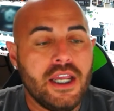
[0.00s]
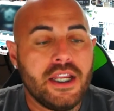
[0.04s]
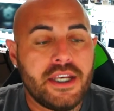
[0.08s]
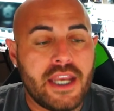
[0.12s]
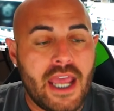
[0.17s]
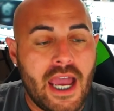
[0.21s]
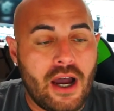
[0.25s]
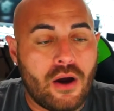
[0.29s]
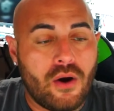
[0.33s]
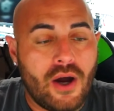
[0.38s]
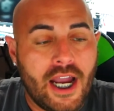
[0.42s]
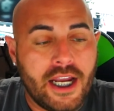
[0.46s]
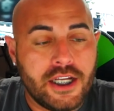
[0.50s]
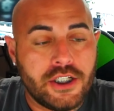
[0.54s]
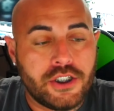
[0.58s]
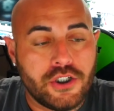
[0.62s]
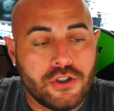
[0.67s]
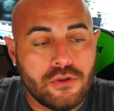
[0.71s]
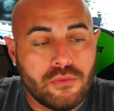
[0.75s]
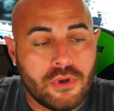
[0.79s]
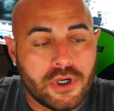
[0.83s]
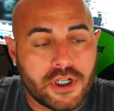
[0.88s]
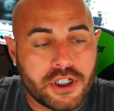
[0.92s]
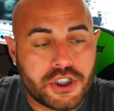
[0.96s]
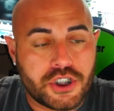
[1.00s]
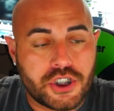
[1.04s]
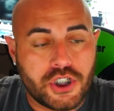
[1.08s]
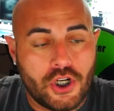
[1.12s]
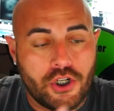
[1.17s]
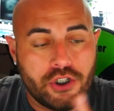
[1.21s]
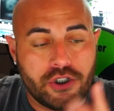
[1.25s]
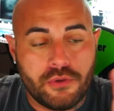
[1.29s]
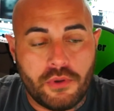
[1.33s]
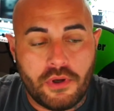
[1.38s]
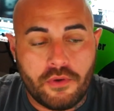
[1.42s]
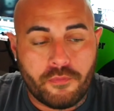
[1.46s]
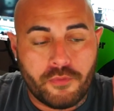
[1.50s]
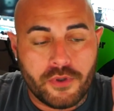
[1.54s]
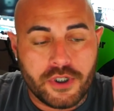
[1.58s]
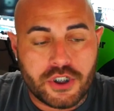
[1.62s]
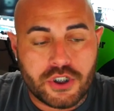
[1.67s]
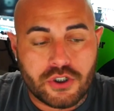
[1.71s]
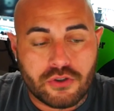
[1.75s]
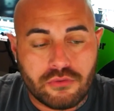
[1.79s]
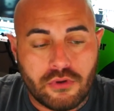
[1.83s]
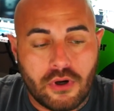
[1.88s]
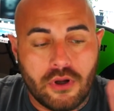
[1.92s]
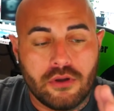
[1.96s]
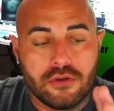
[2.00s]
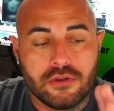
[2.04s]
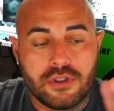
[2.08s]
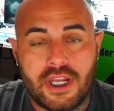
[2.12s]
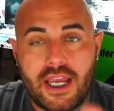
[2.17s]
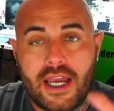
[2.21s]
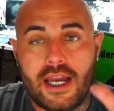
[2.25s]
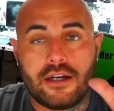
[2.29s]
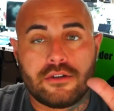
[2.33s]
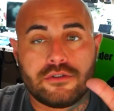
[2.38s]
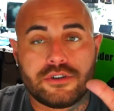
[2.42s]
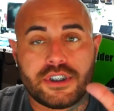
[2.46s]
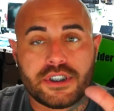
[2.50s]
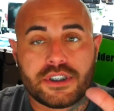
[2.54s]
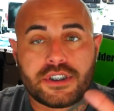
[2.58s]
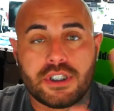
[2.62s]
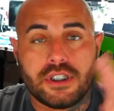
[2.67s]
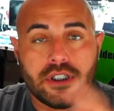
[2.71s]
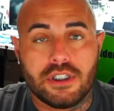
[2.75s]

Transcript: Now, I do want to show you, if we scroll down just a